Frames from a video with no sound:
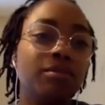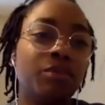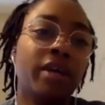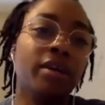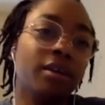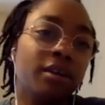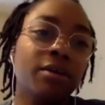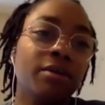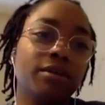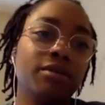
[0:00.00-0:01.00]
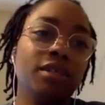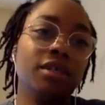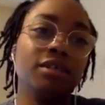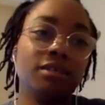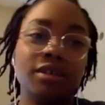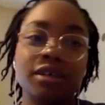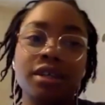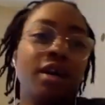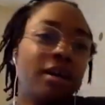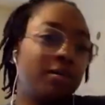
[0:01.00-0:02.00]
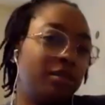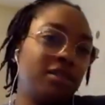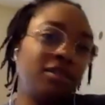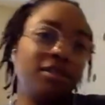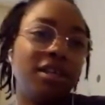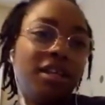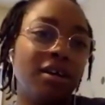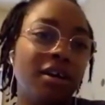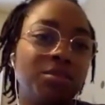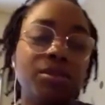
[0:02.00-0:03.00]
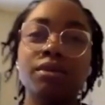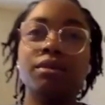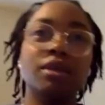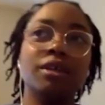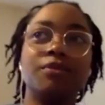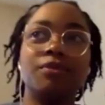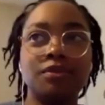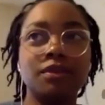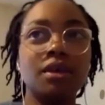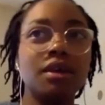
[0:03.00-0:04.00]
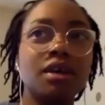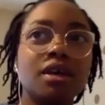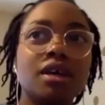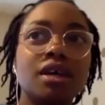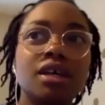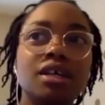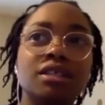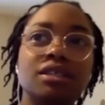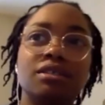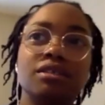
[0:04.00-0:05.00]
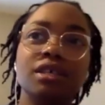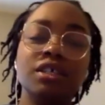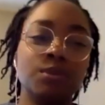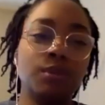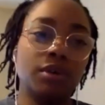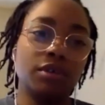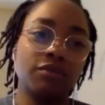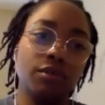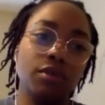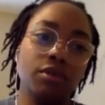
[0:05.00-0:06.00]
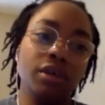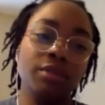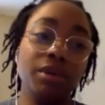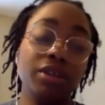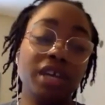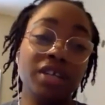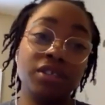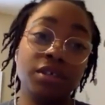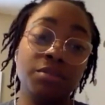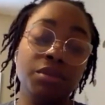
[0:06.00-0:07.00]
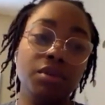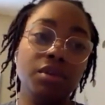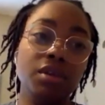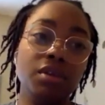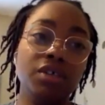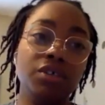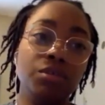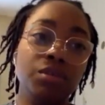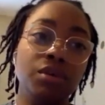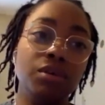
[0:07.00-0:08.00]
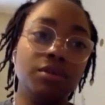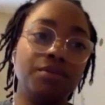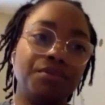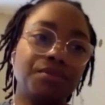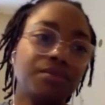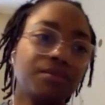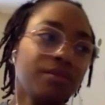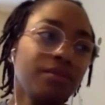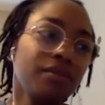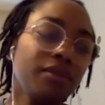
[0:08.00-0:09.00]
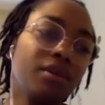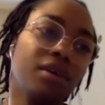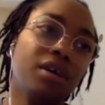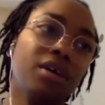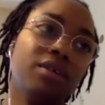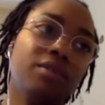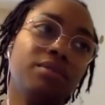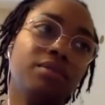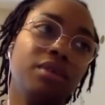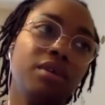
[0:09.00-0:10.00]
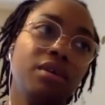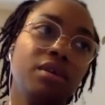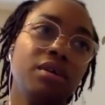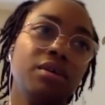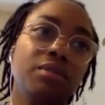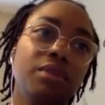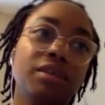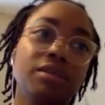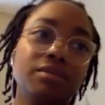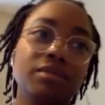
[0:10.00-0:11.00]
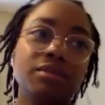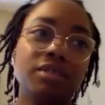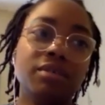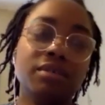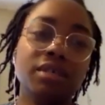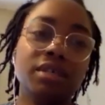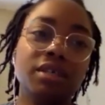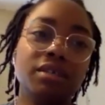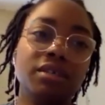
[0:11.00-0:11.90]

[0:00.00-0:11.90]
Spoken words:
pregnant and going through things. Or yeah, I'm just at the hospital. Like, it's wonderful. But that's the community that you build. But you will definitely